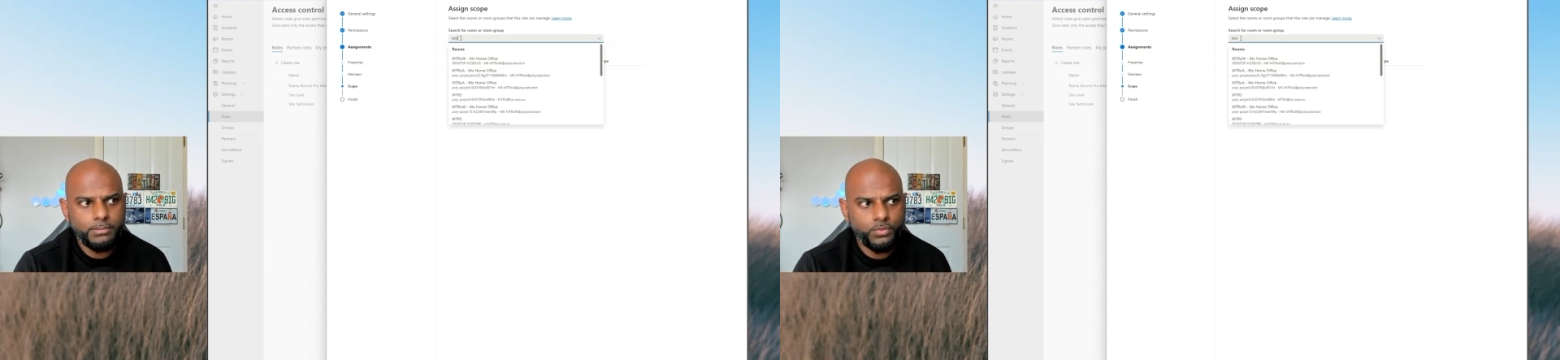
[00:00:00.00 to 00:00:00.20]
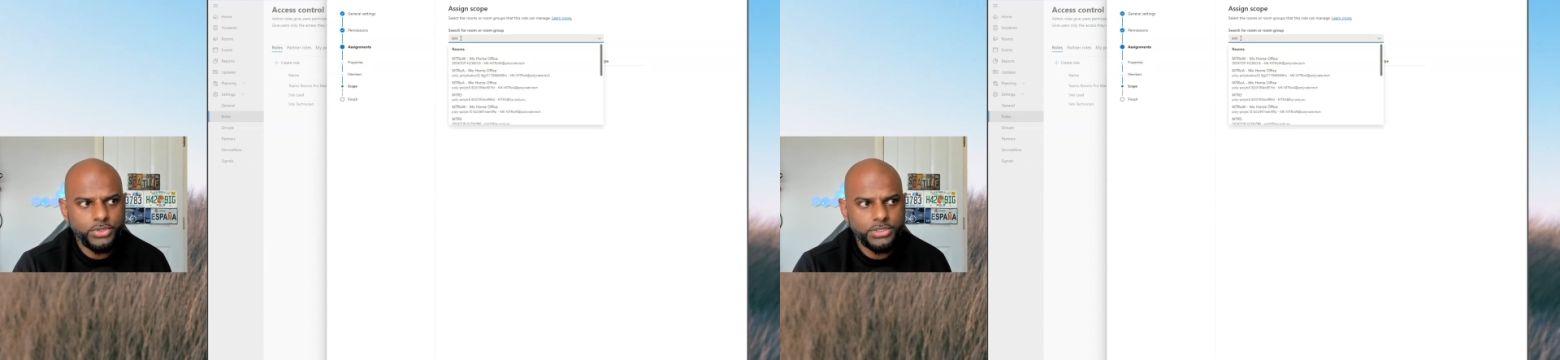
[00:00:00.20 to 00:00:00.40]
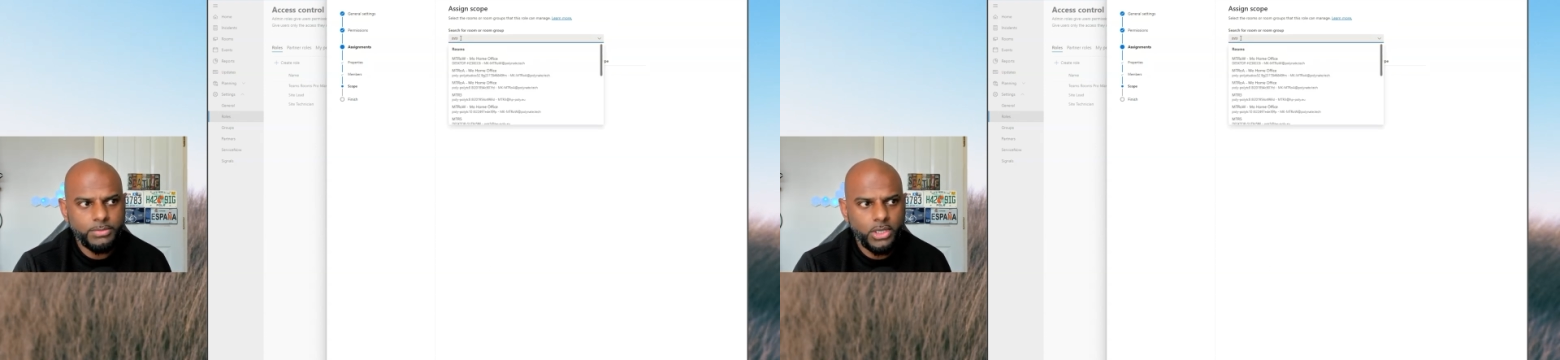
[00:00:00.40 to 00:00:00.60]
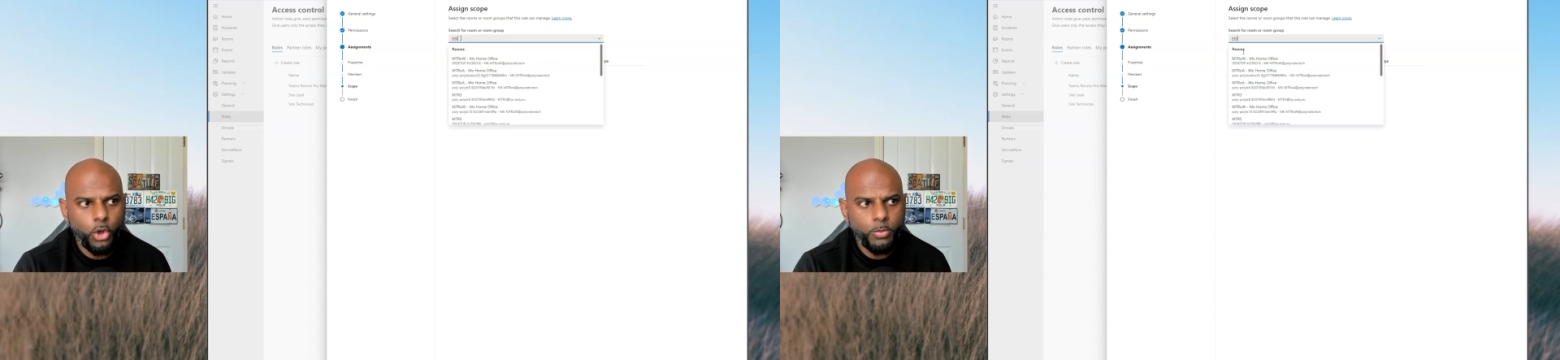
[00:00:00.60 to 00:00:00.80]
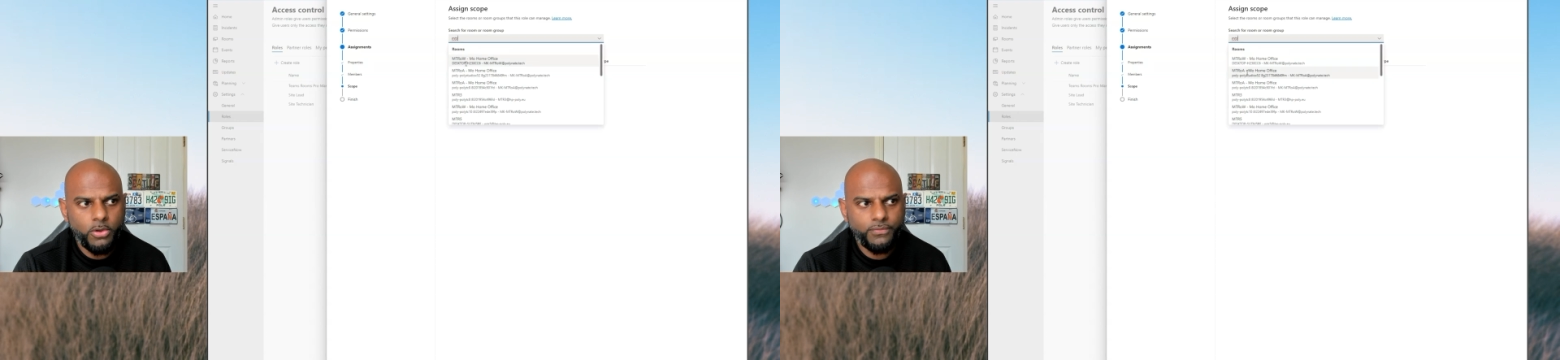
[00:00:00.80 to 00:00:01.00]
which is my
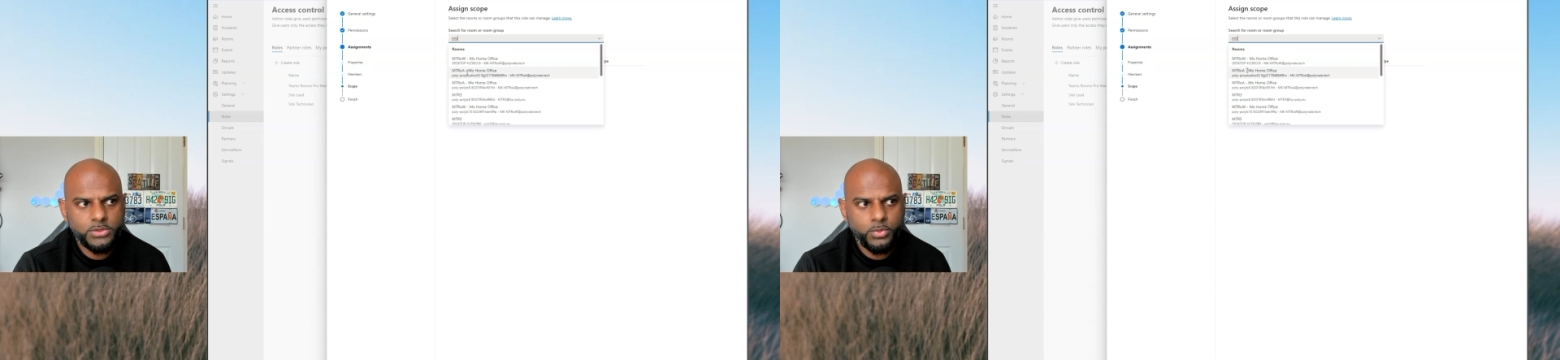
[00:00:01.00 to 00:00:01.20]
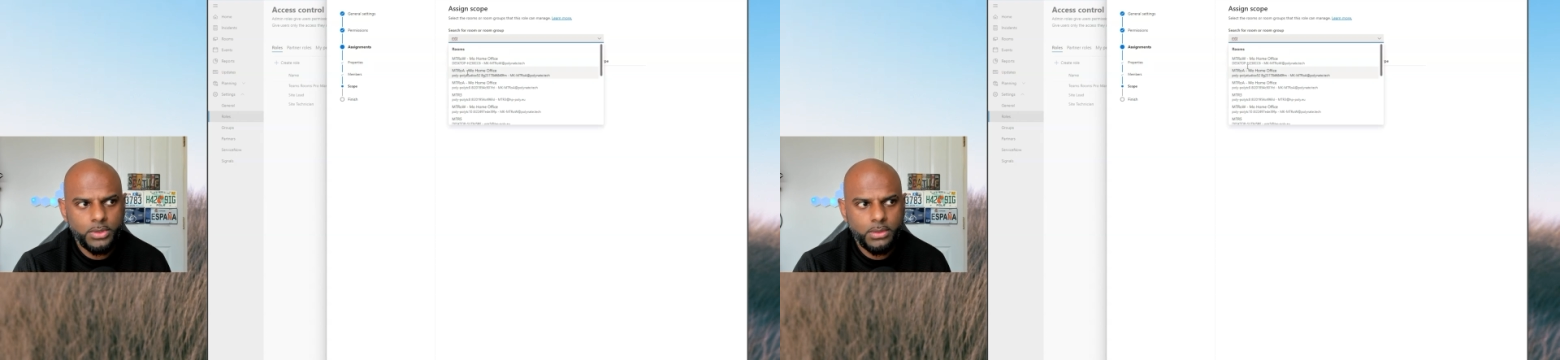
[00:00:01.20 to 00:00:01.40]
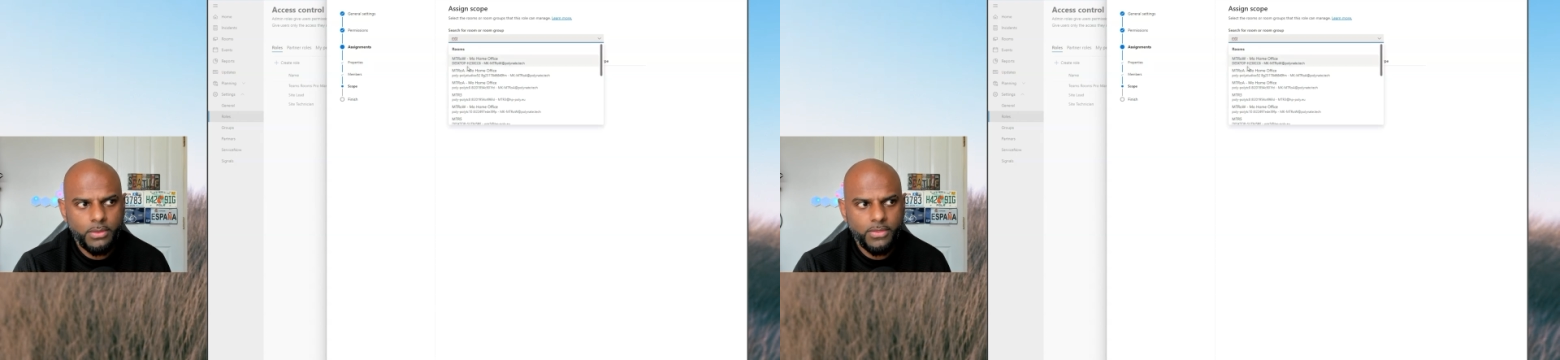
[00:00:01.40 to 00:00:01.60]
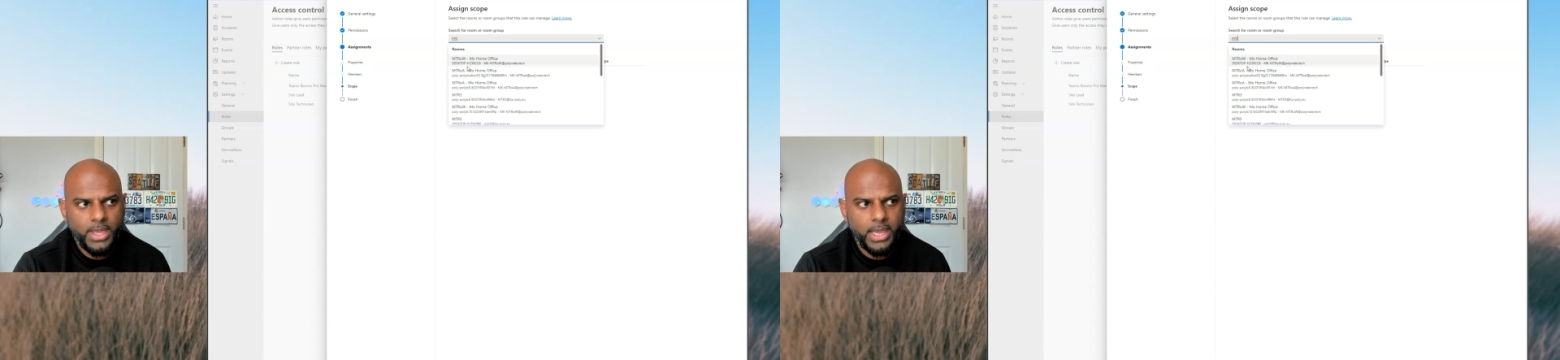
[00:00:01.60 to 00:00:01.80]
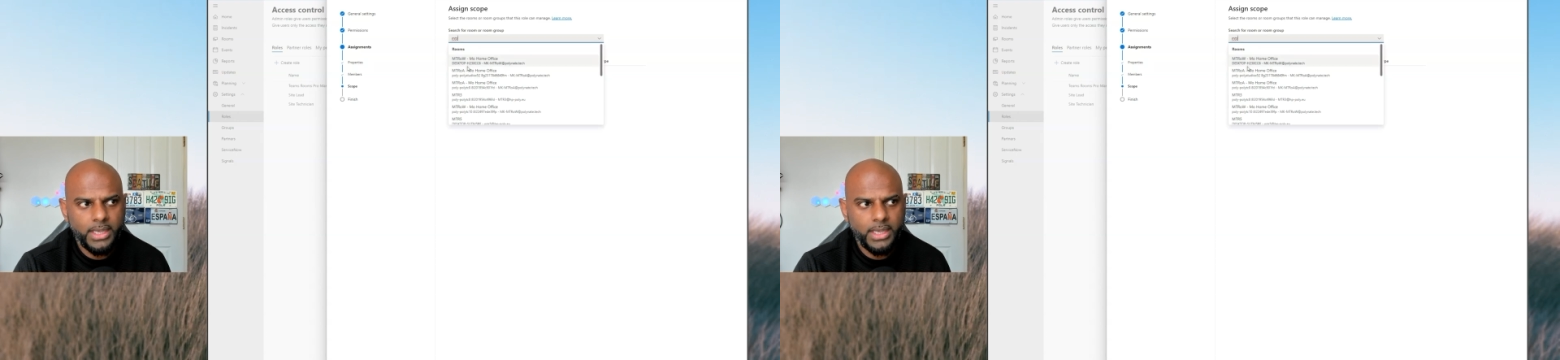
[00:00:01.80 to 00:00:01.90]
home office one that